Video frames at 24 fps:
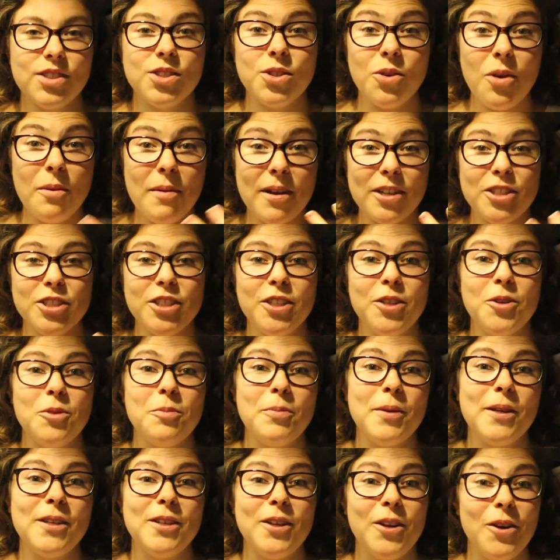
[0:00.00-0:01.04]
So I'm actually
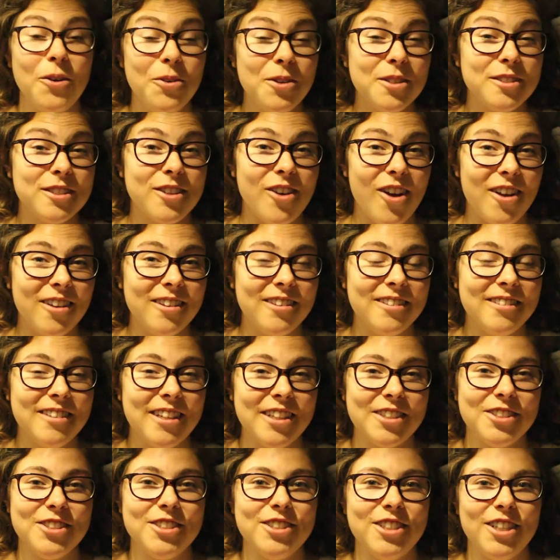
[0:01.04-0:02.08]
hoping to go to Scotland
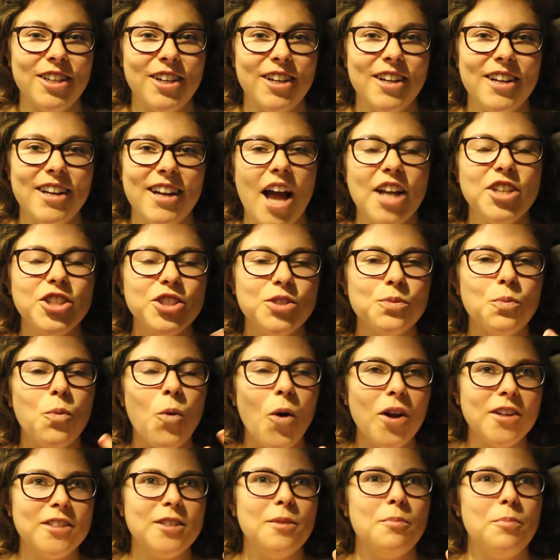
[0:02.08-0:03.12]
next year. I just
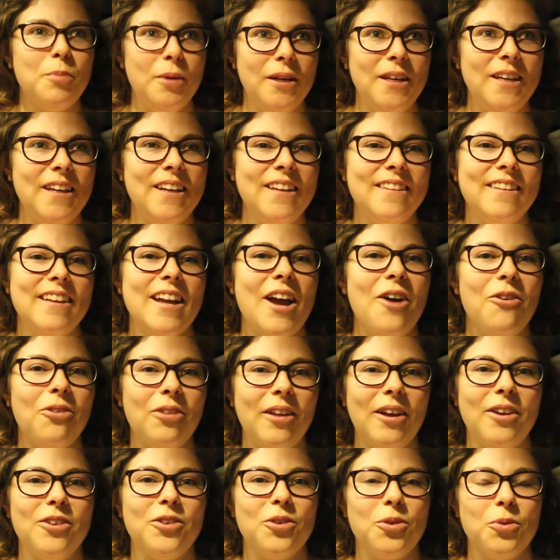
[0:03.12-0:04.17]
want to be in the
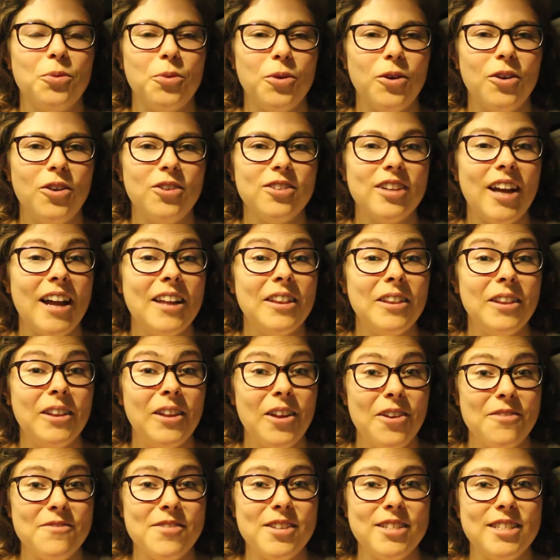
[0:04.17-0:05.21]
Outlander world. I
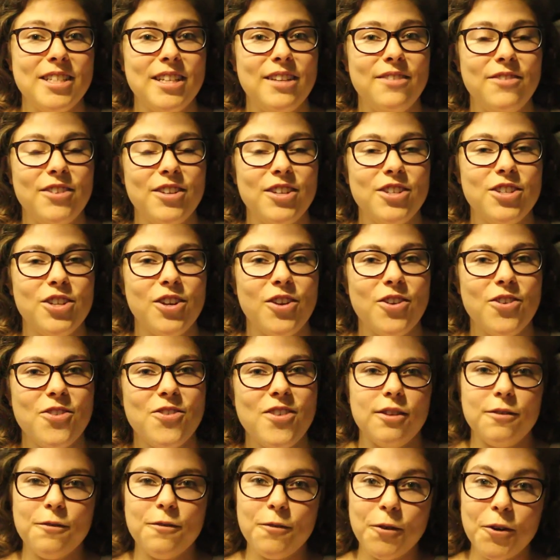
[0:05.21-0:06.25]
love the TV
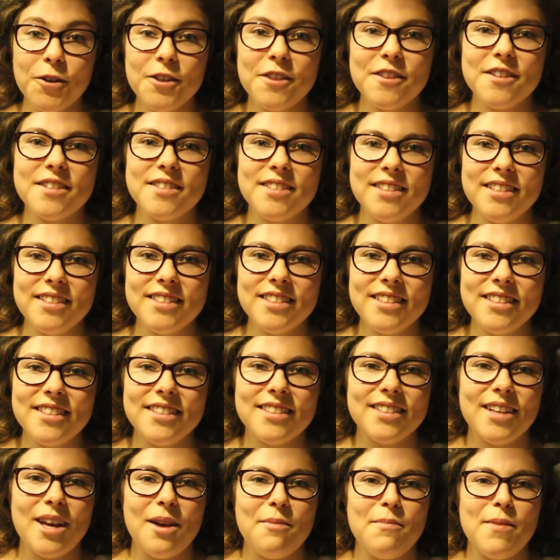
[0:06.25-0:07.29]
show. The fourth season
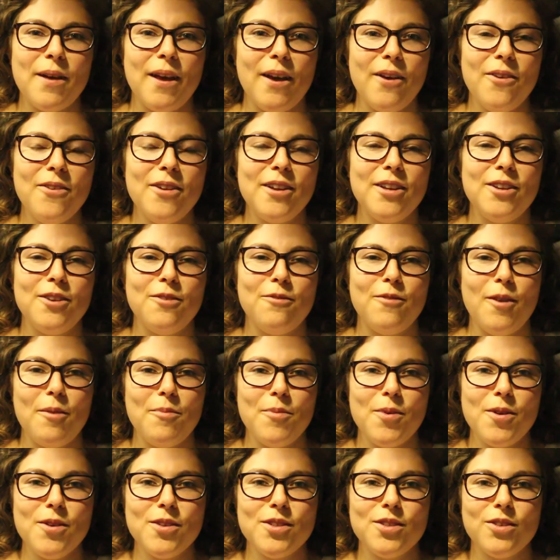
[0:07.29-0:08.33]
is coming out in
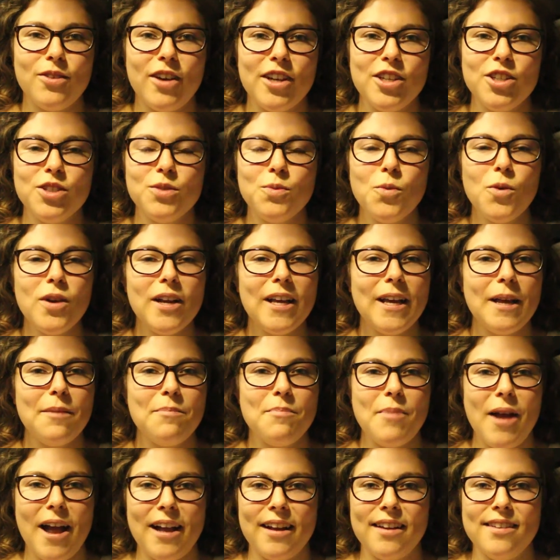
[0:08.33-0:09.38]
November, so I just want to
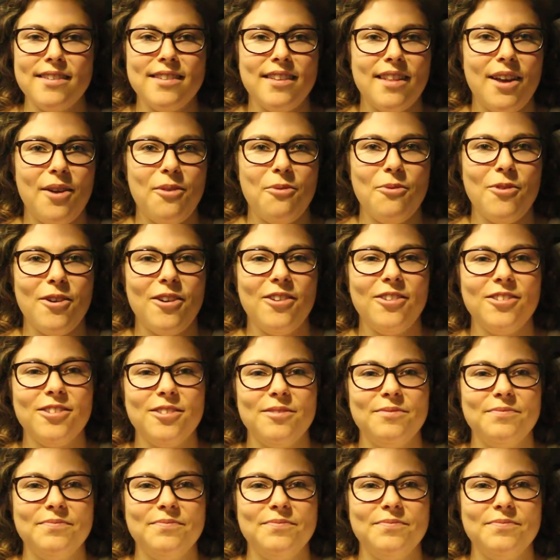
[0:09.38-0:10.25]
get back into that world.